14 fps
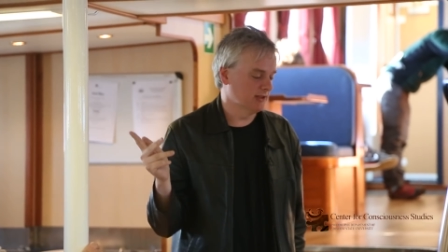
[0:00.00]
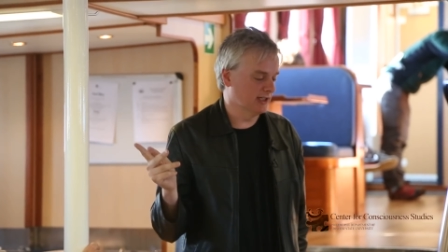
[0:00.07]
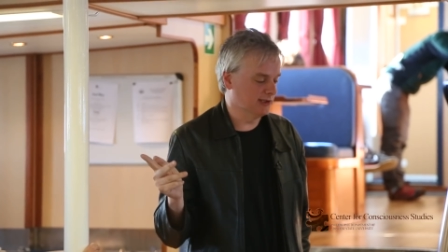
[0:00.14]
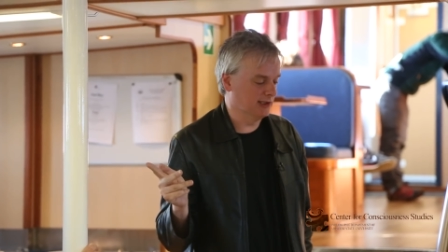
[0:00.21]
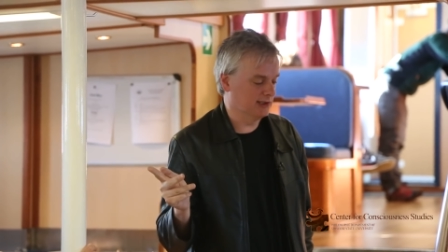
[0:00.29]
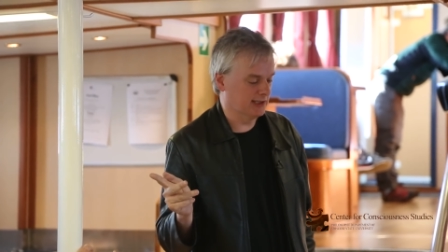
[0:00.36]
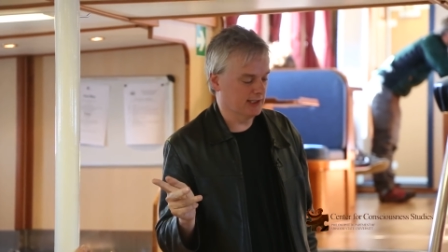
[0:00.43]

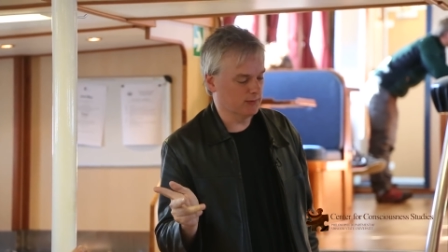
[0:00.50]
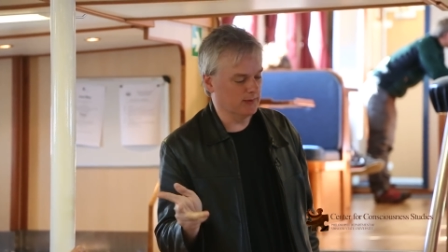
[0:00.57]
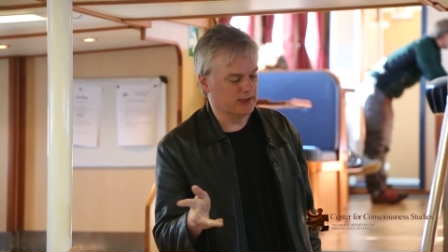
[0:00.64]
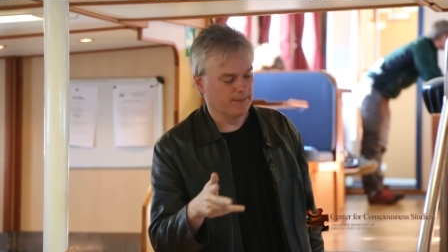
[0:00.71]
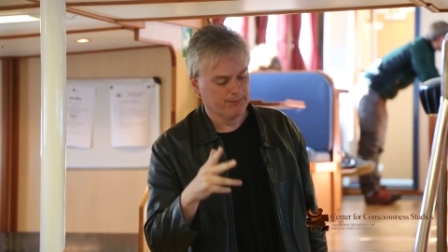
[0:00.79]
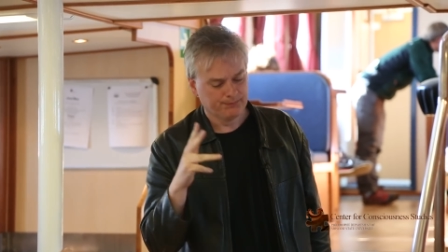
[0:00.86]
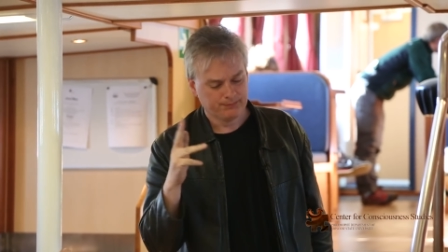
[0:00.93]
Jesse says,
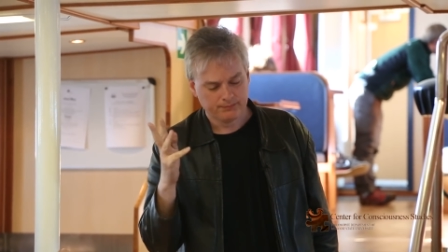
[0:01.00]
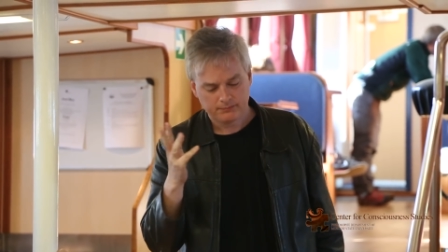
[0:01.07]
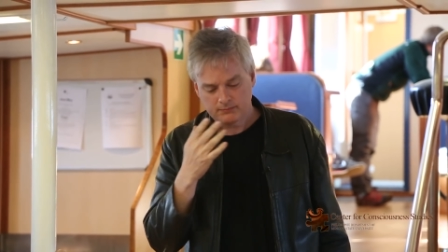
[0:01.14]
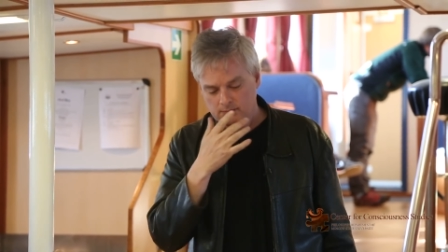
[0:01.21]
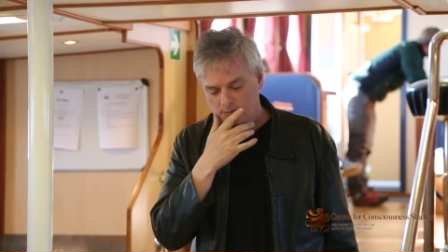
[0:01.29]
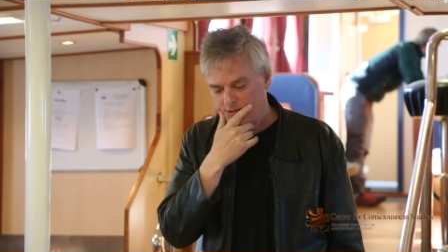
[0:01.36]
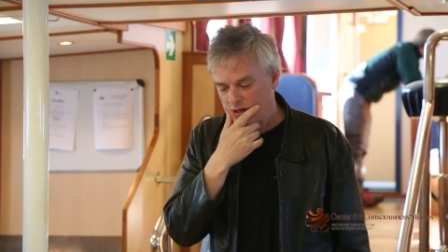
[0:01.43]
well,
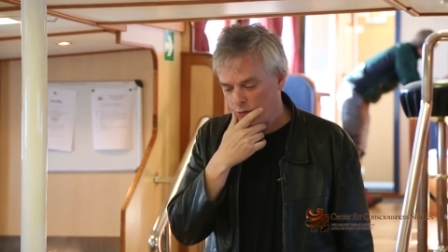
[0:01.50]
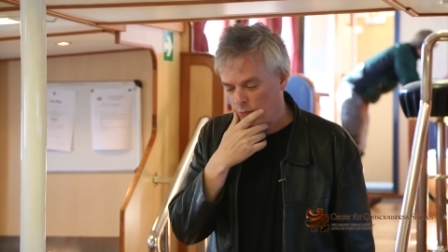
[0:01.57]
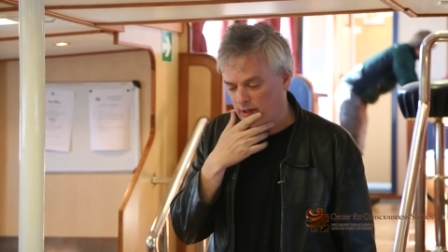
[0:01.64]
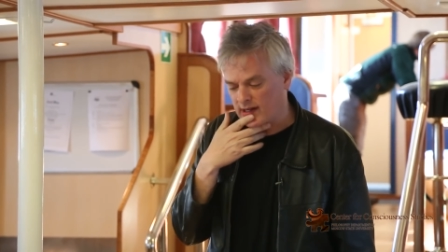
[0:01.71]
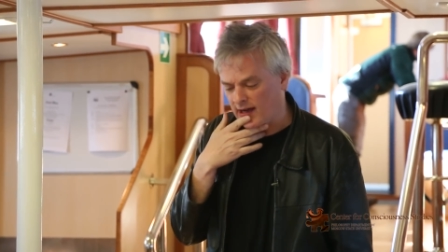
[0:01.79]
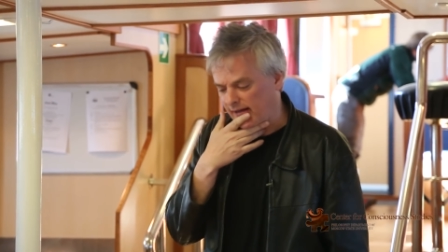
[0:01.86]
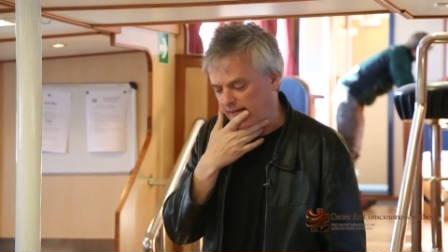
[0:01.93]

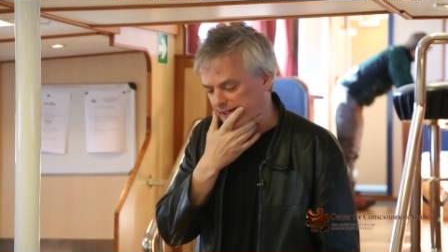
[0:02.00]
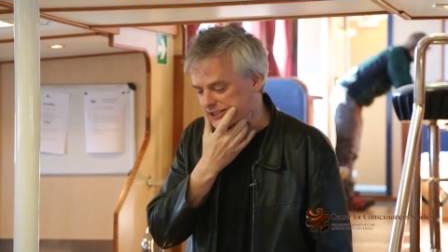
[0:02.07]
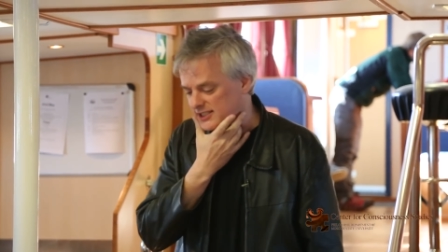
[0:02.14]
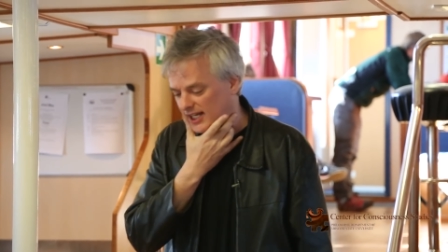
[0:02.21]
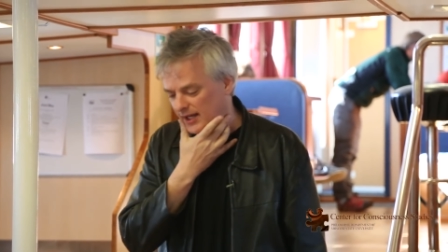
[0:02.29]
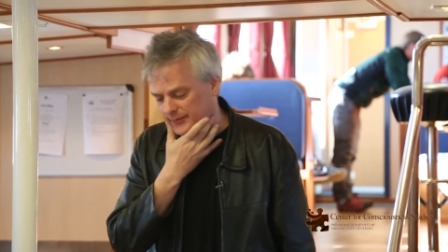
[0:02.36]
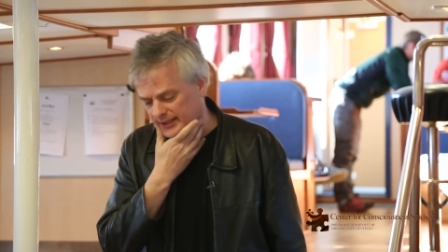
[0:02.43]
when I
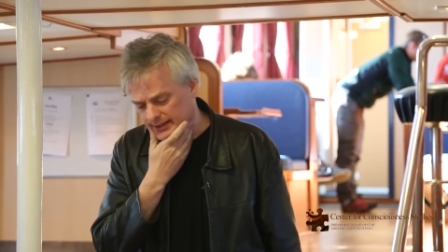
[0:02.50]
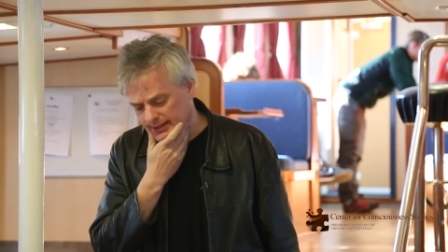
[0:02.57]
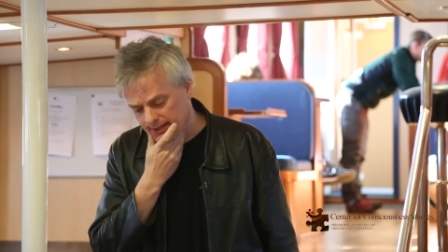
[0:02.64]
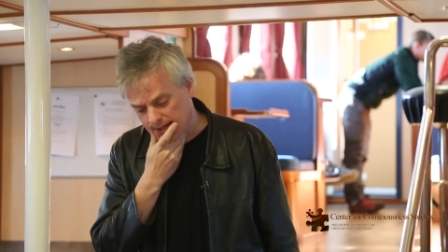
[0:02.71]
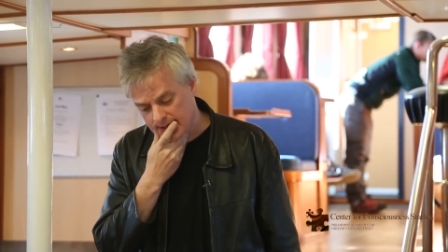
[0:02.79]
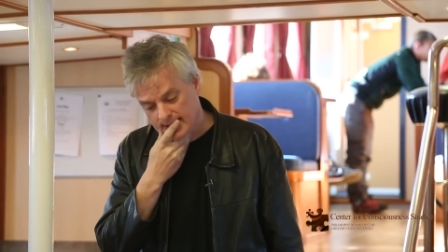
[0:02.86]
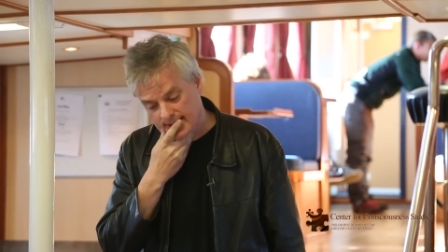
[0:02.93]
examine
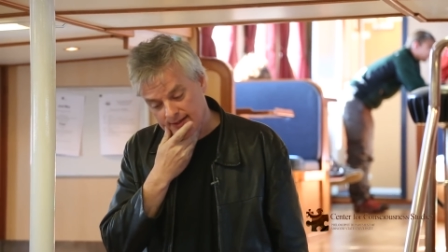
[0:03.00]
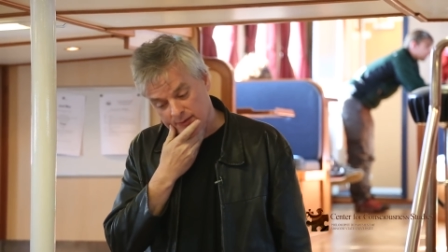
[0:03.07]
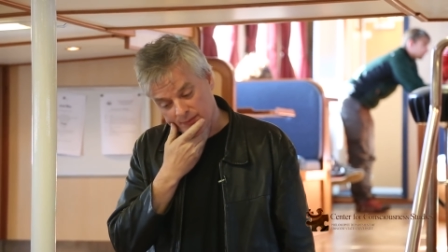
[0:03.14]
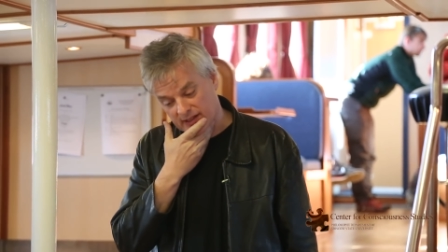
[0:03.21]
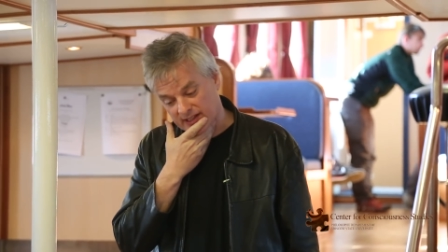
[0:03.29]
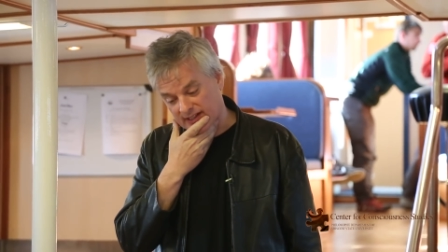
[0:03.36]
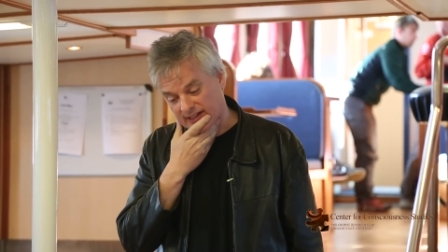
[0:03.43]

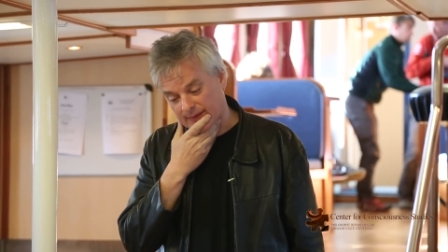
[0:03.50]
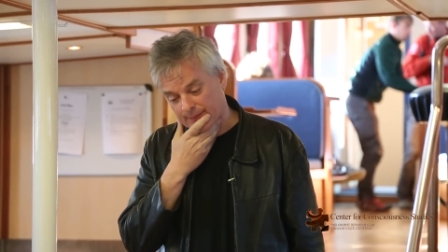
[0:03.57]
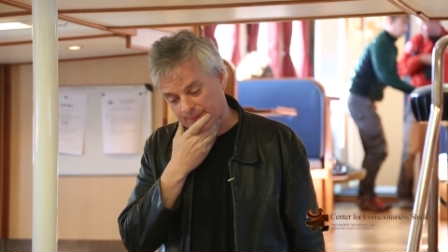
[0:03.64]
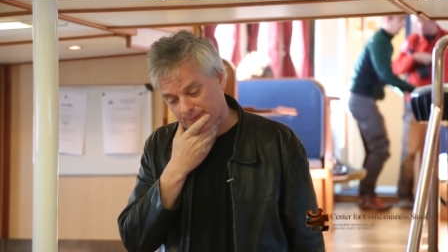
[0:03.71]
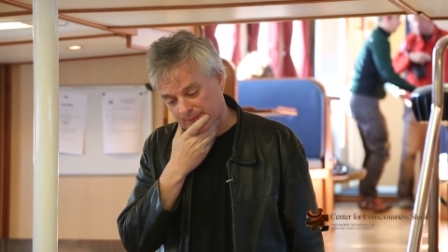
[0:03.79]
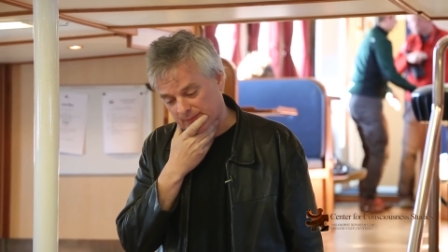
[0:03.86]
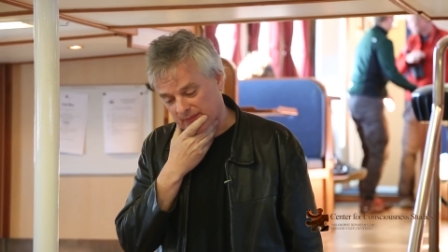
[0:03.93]
my
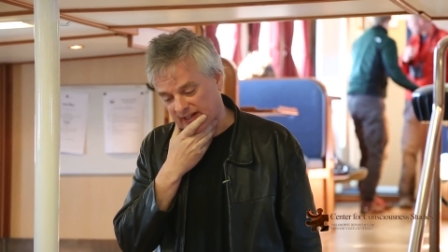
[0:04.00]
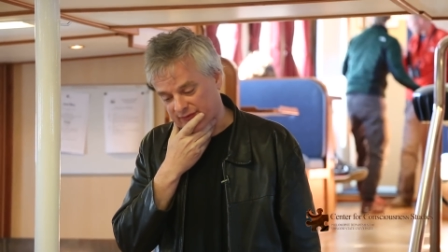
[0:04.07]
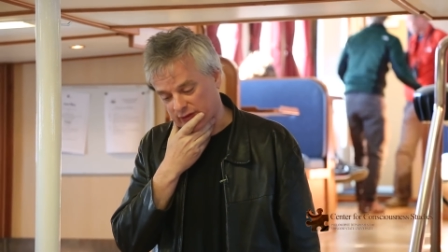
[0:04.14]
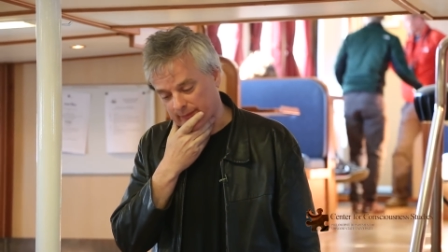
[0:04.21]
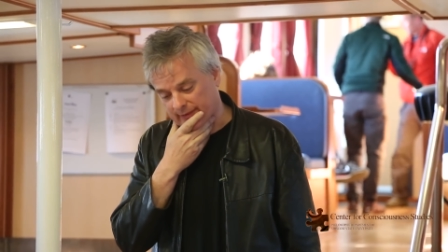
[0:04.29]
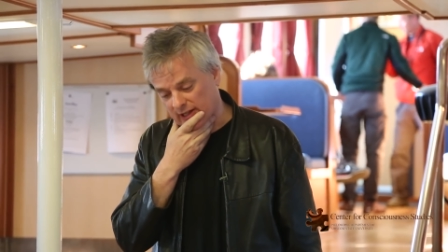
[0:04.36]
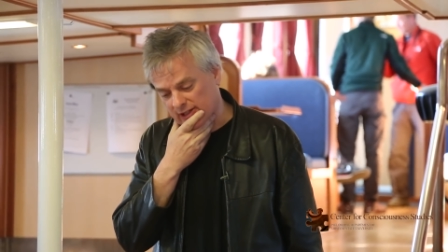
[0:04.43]

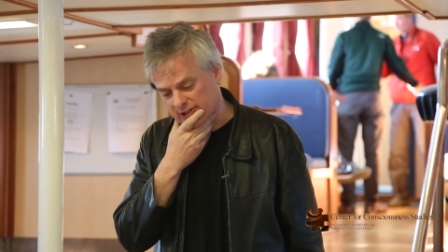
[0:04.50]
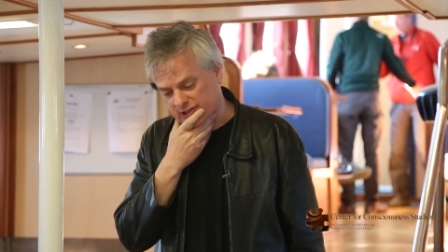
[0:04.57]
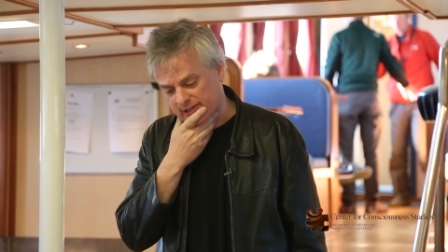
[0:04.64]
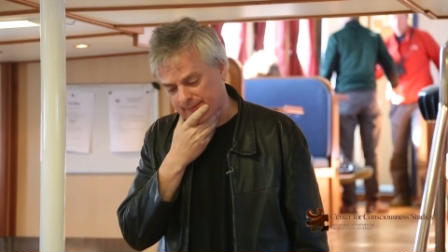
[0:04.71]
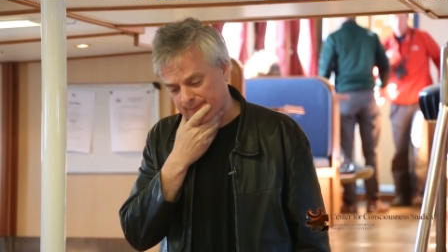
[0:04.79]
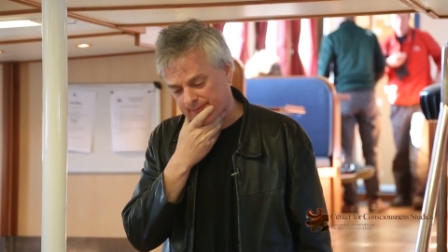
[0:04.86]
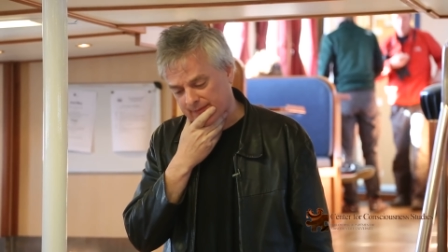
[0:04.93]

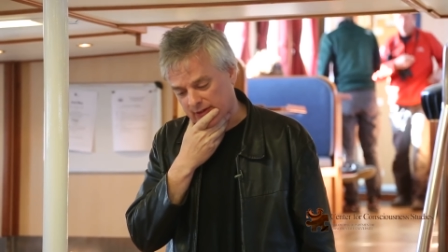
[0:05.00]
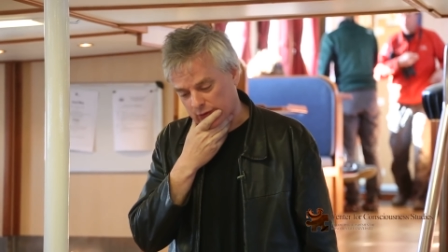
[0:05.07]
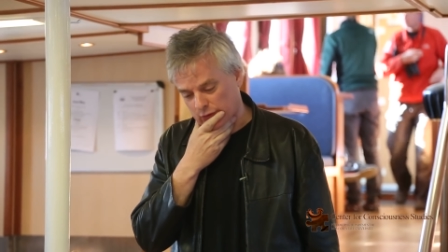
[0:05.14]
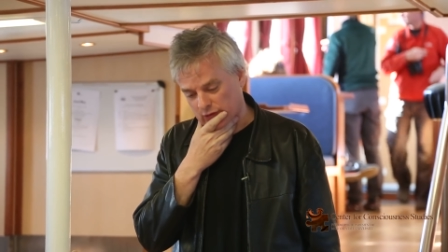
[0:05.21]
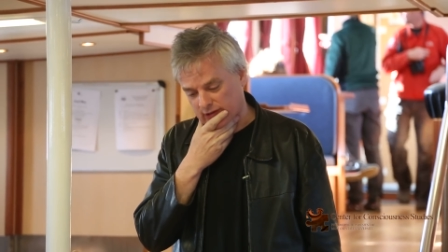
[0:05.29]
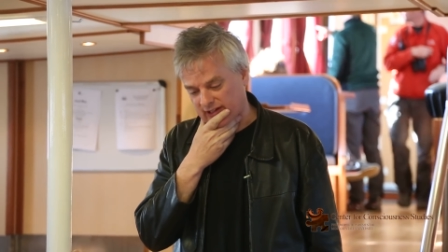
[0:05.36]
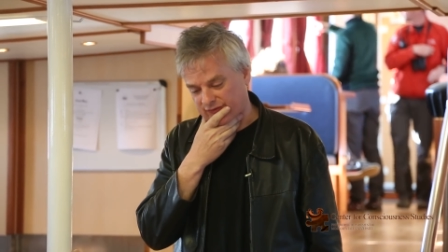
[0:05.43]
phenomenology,
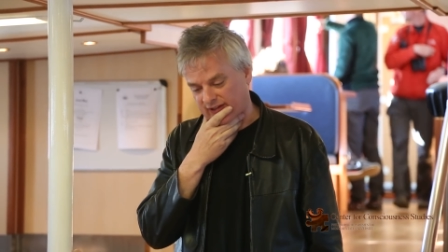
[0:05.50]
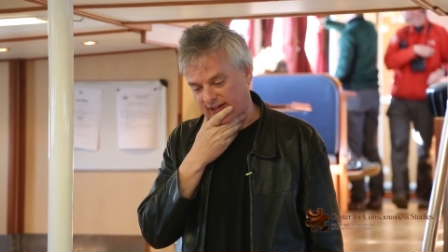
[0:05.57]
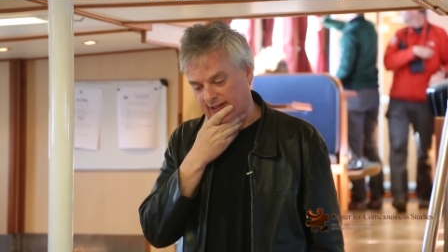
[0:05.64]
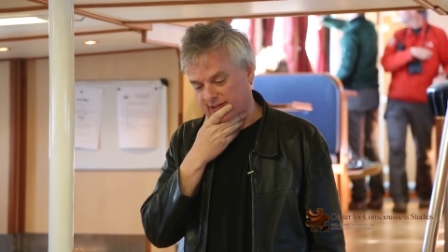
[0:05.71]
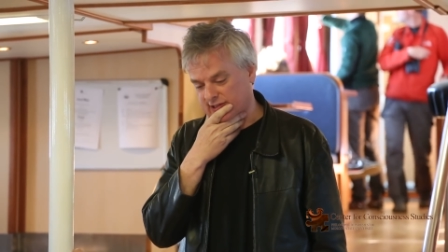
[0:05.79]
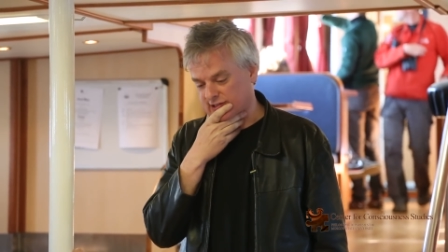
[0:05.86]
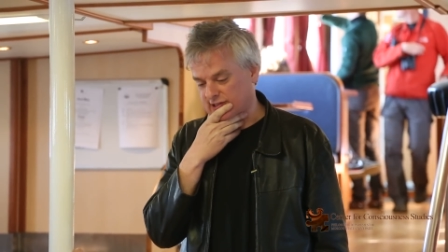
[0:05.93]
all I
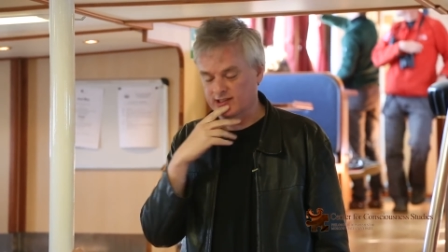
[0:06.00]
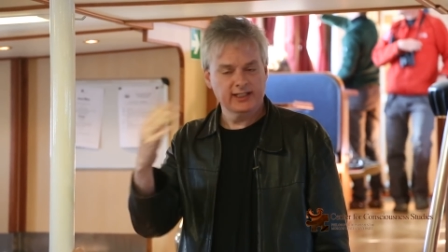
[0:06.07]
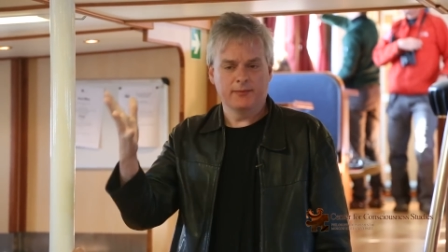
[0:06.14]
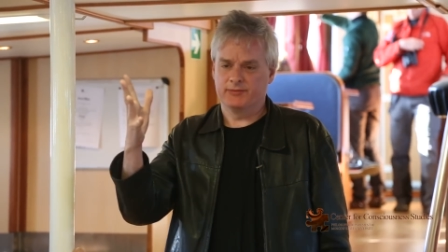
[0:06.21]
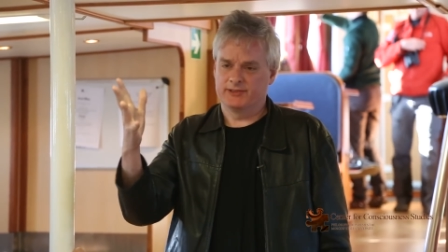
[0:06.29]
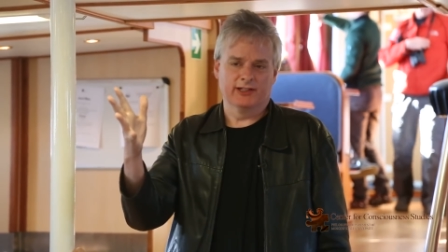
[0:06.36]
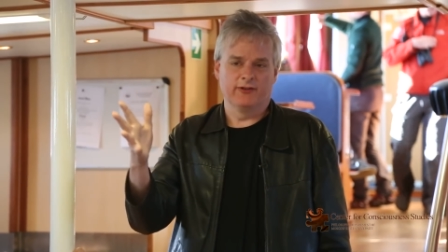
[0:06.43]
find is the ellipse.